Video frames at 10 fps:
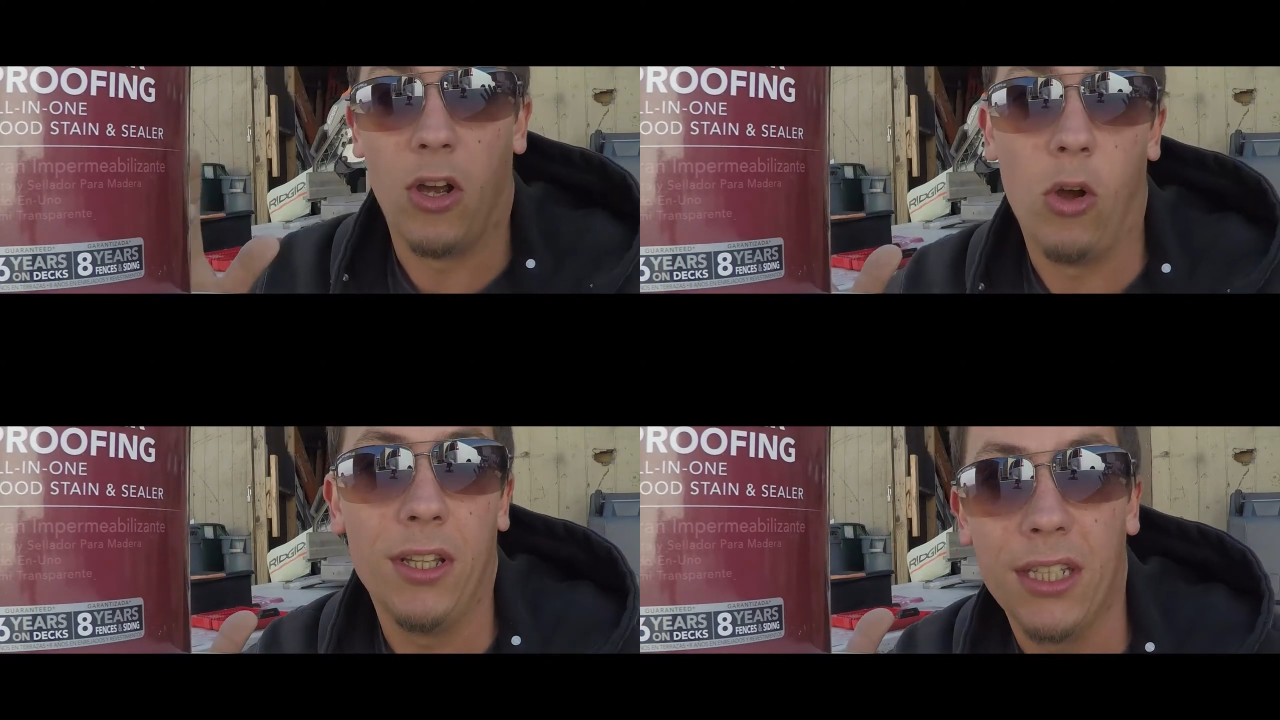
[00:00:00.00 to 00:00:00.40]

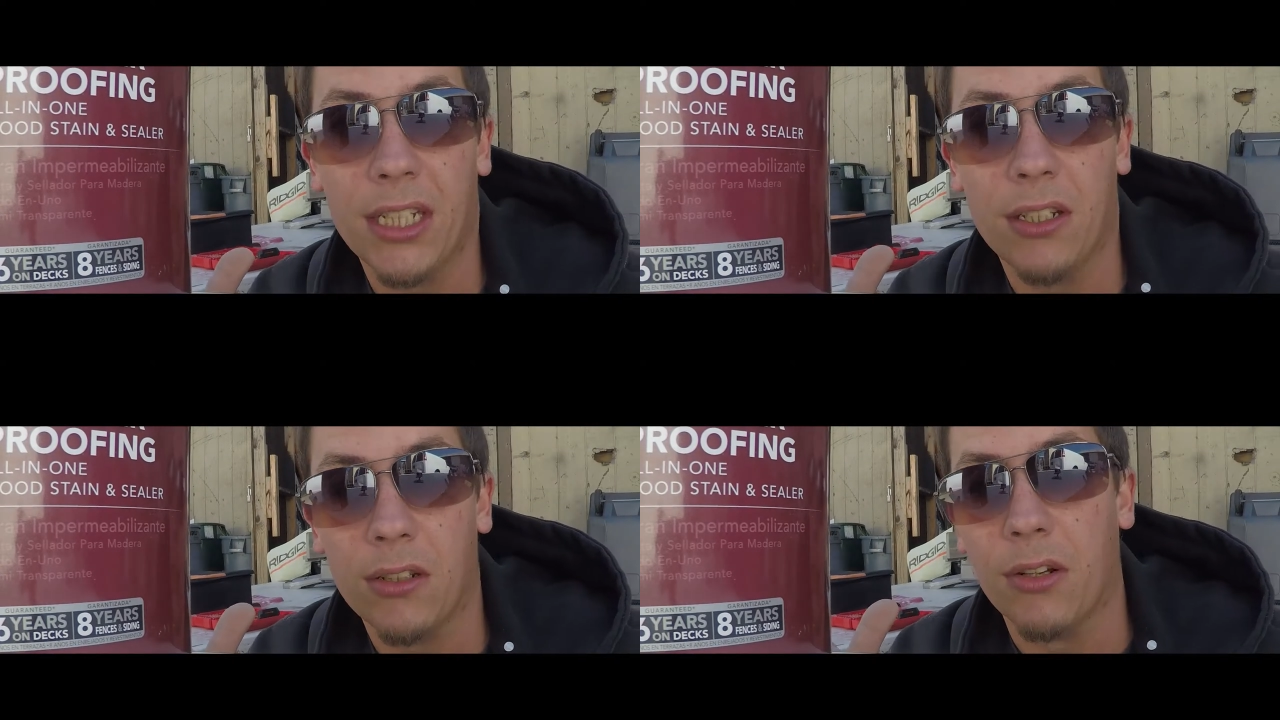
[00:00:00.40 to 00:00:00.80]
the only
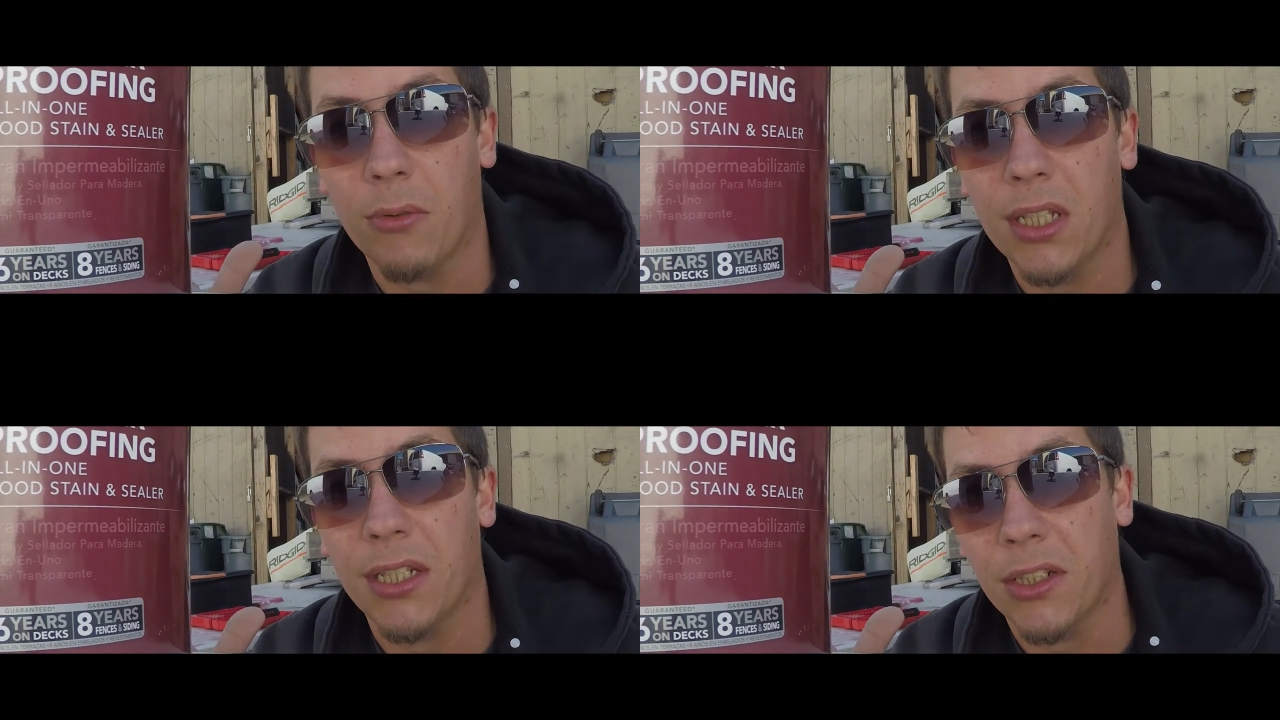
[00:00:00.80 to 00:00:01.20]
thing you
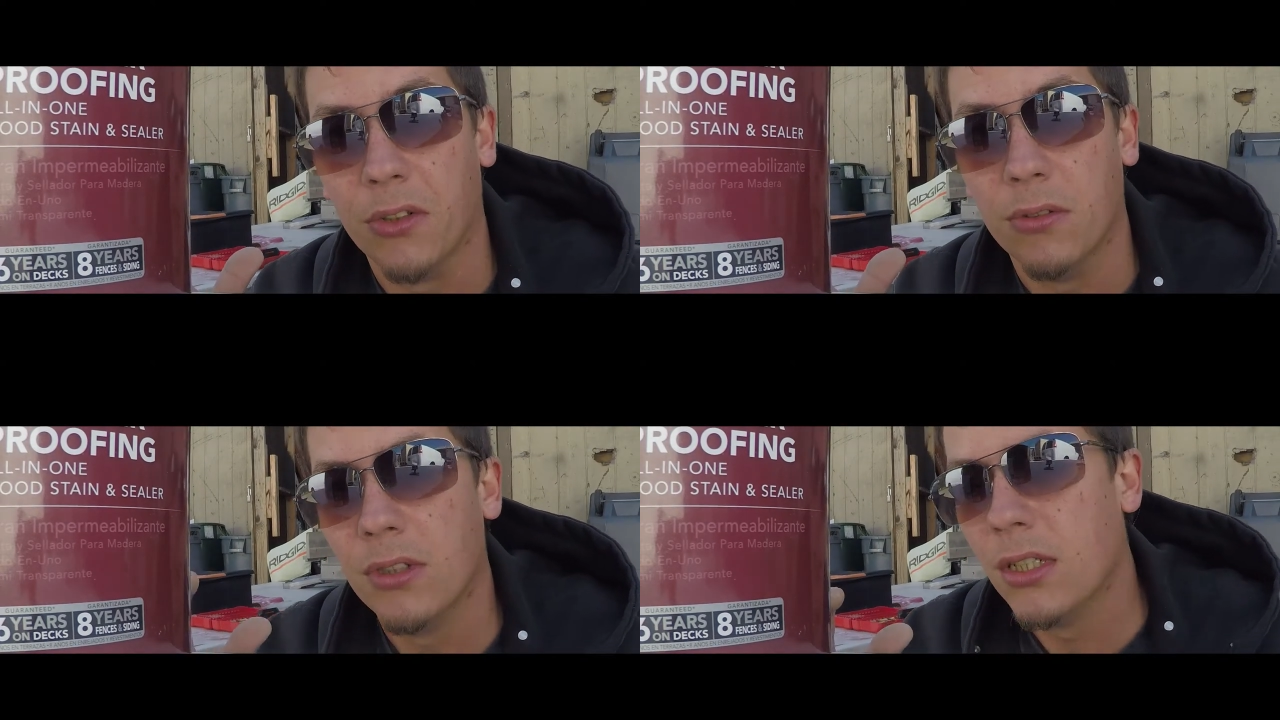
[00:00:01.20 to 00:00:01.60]
can really
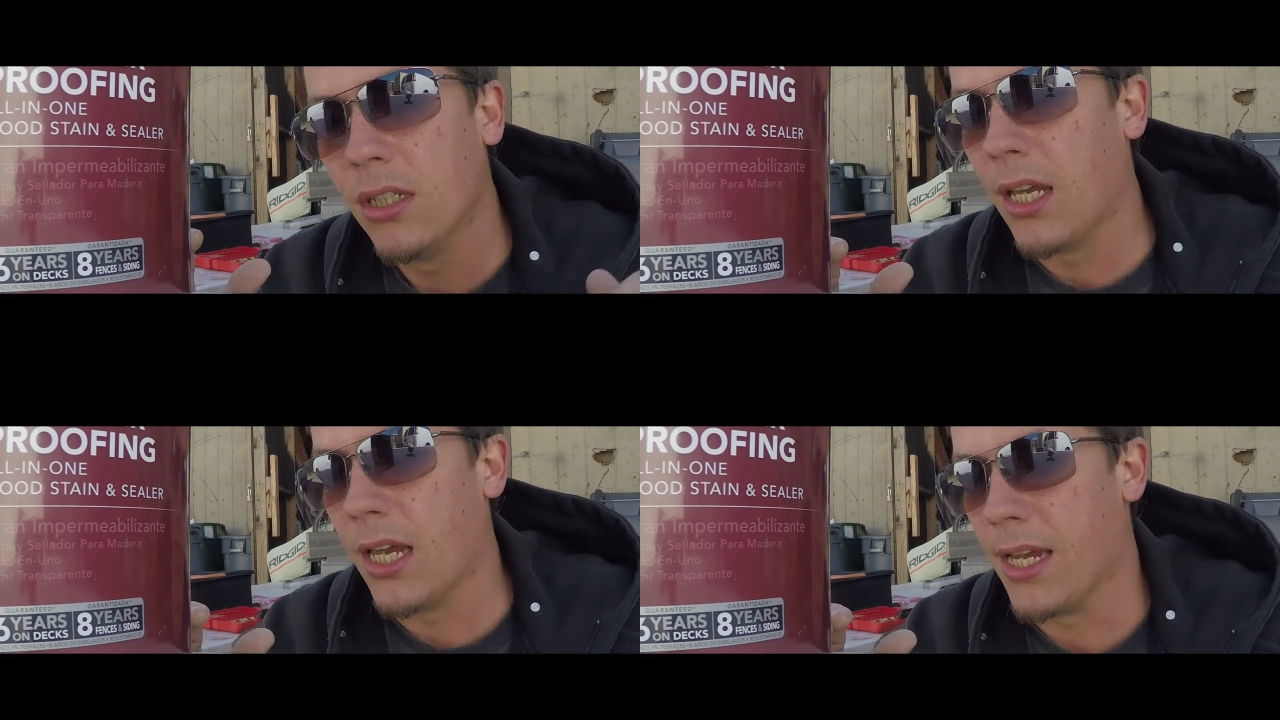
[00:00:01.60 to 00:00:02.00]
do
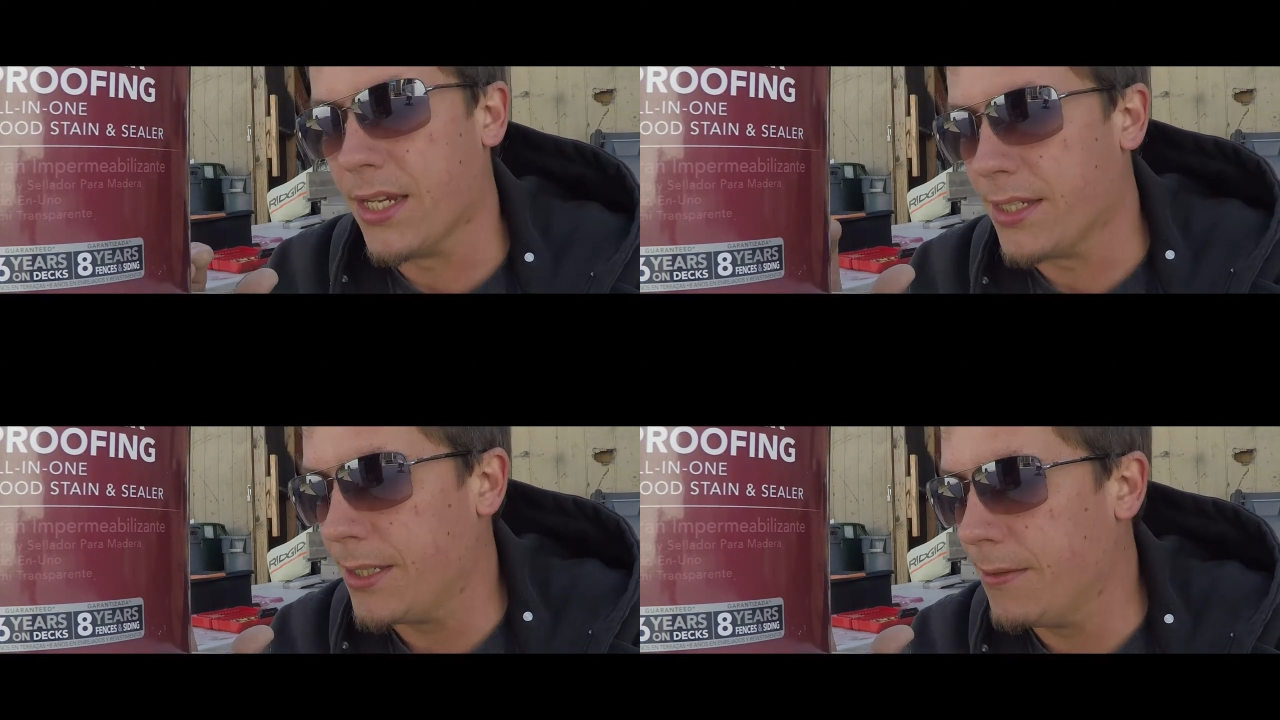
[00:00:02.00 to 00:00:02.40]

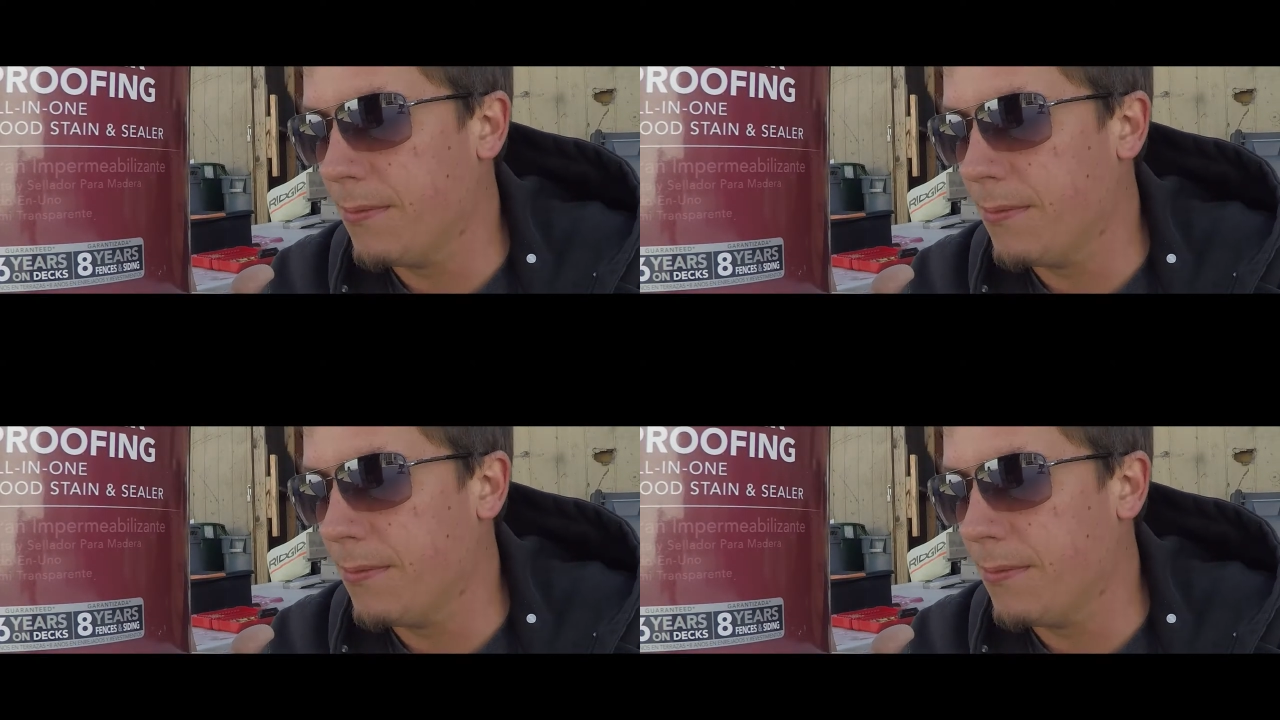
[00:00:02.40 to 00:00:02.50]
is